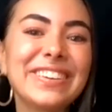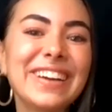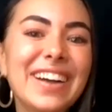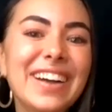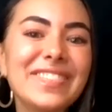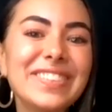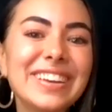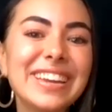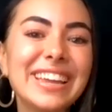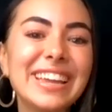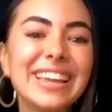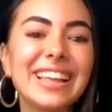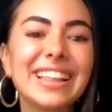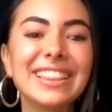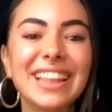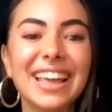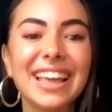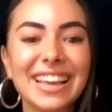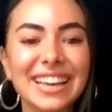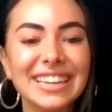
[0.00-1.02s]
CRAVITY,
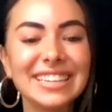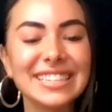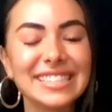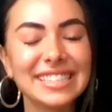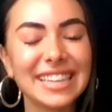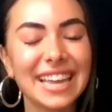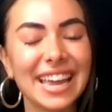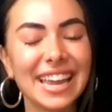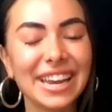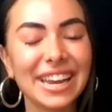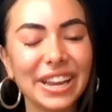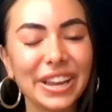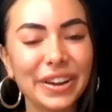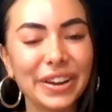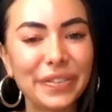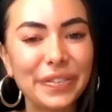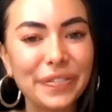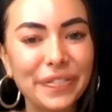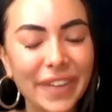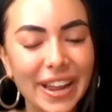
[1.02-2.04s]
like I said,
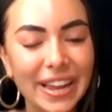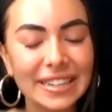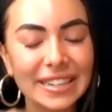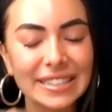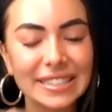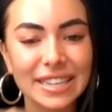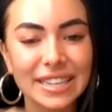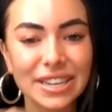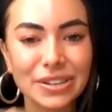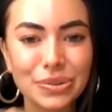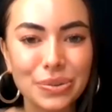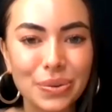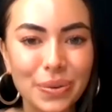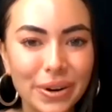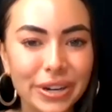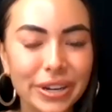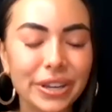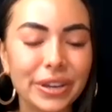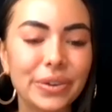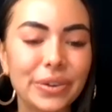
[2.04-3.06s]
your fans
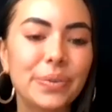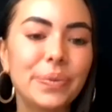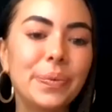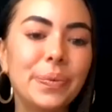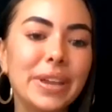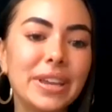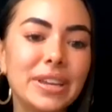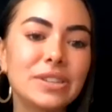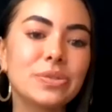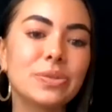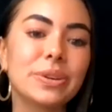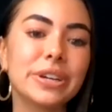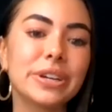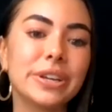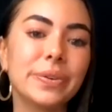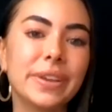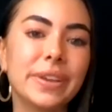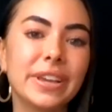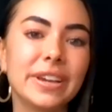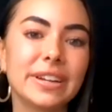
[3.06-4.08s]
adore you. We adore
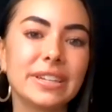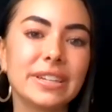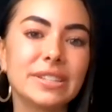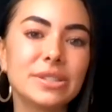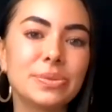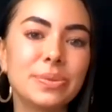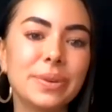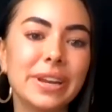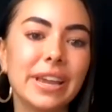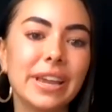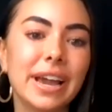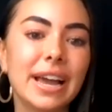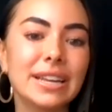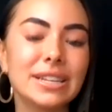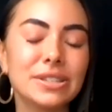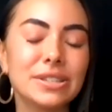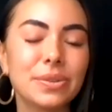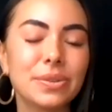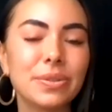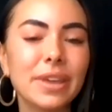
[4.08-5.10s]
you here at Sweety High.
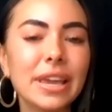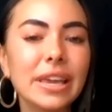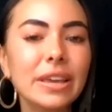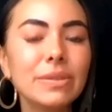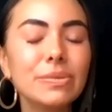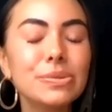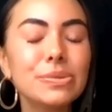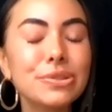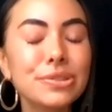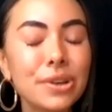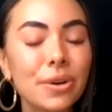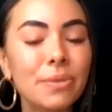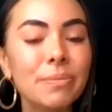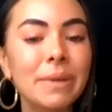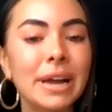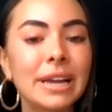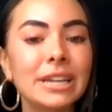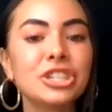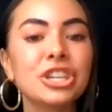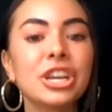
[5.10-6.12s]
So thank you so
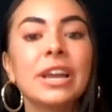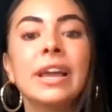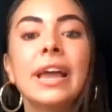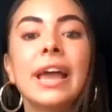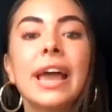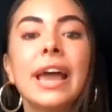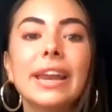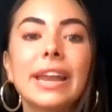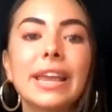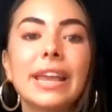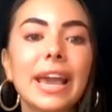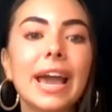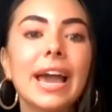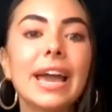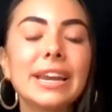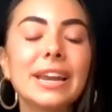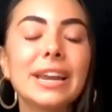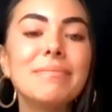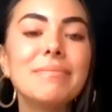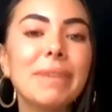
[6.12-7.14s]
much. And
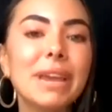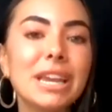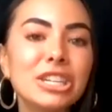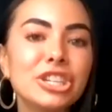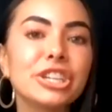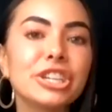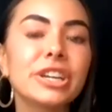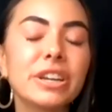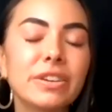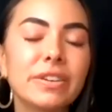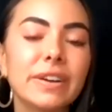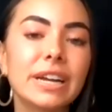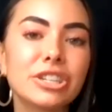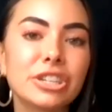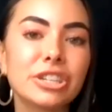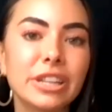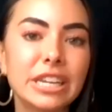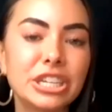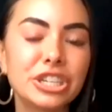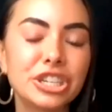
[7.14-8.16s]
again, major
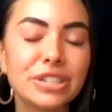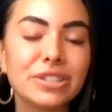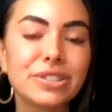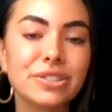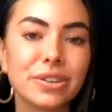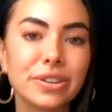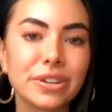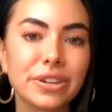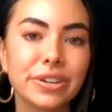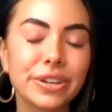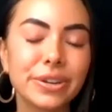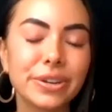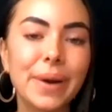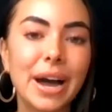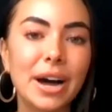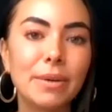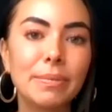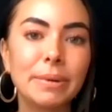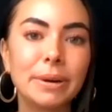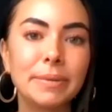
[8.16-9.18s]
congratulations on your new
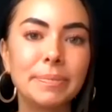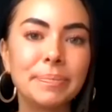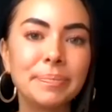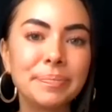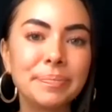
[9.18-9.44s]
album.